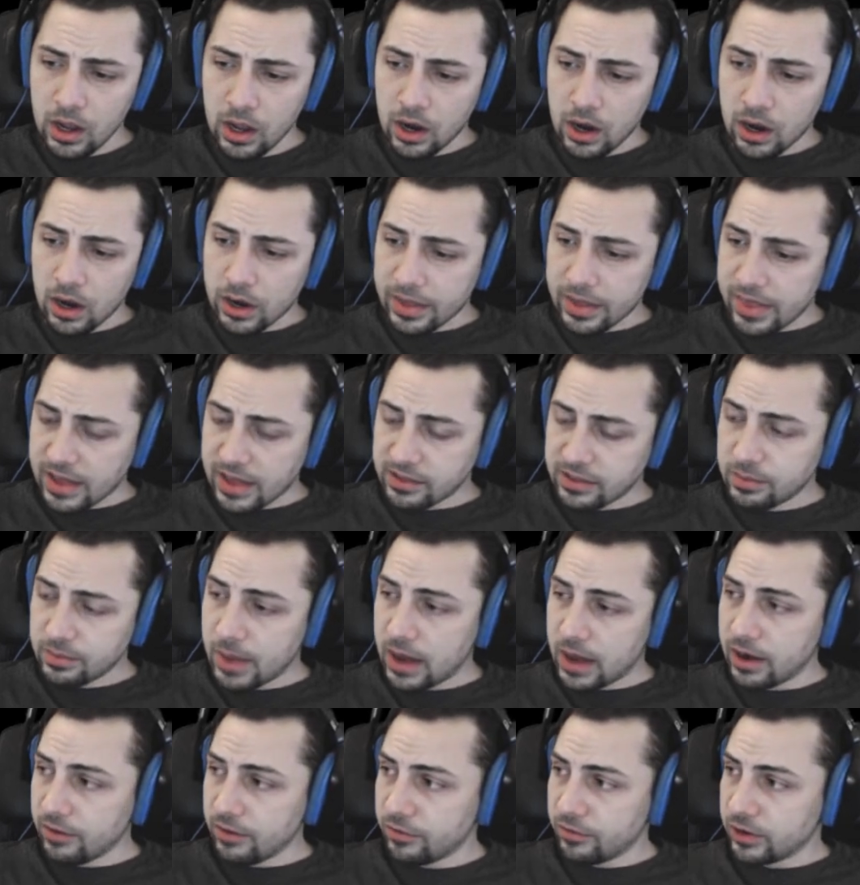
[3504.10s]
All right, that's
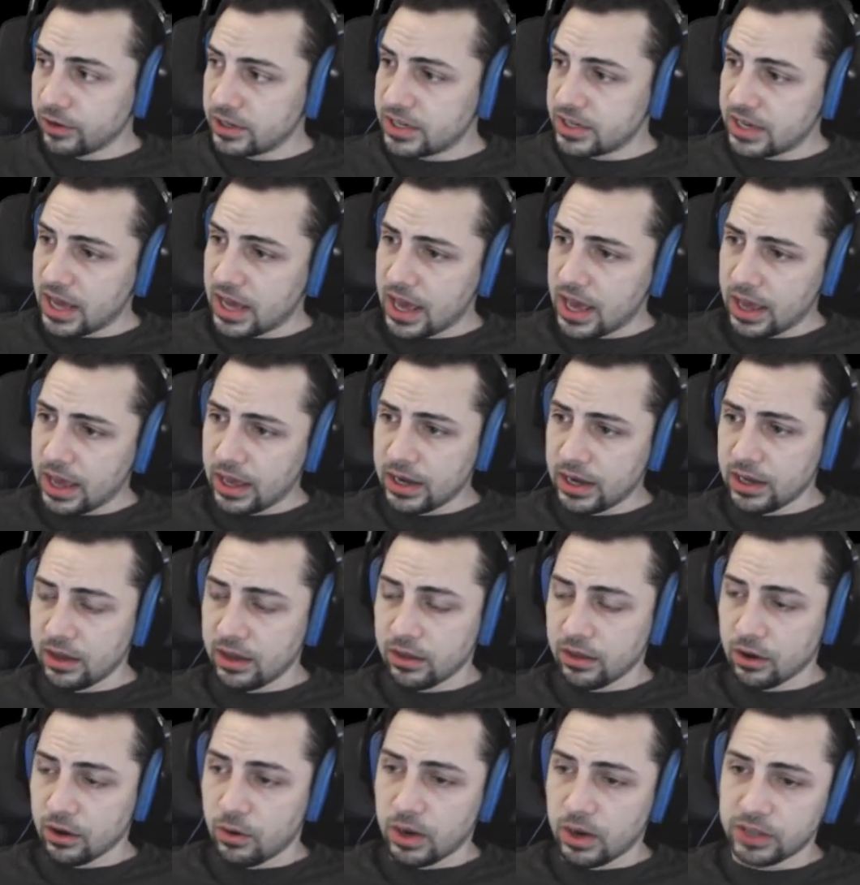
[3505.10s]
about it for today. Any
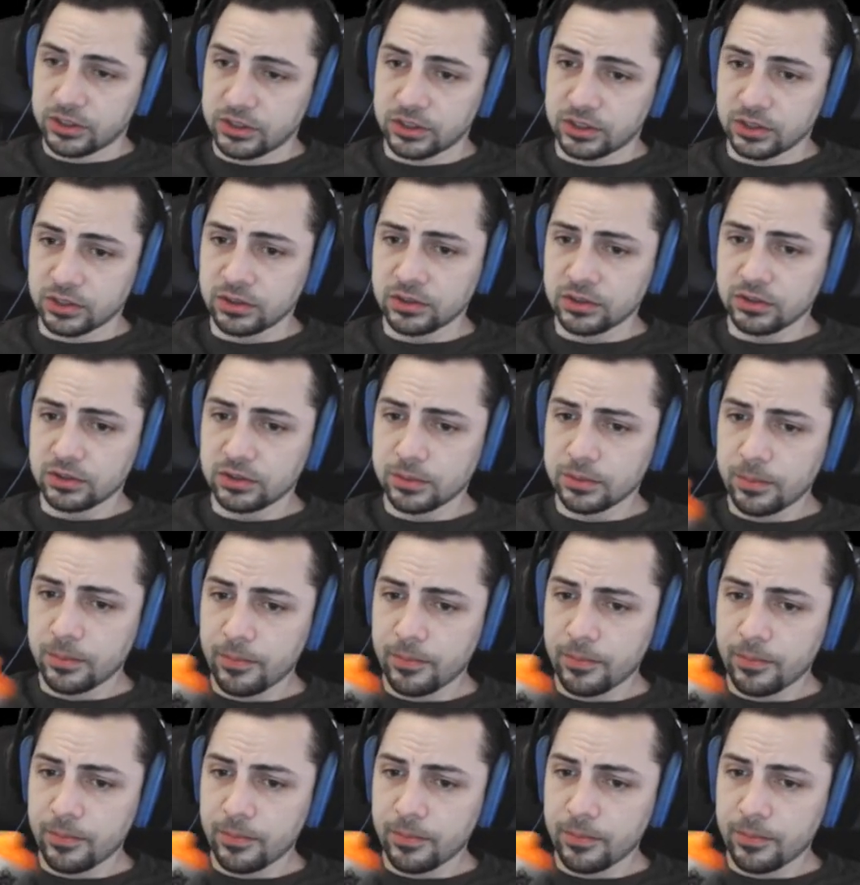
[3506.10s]
other questions?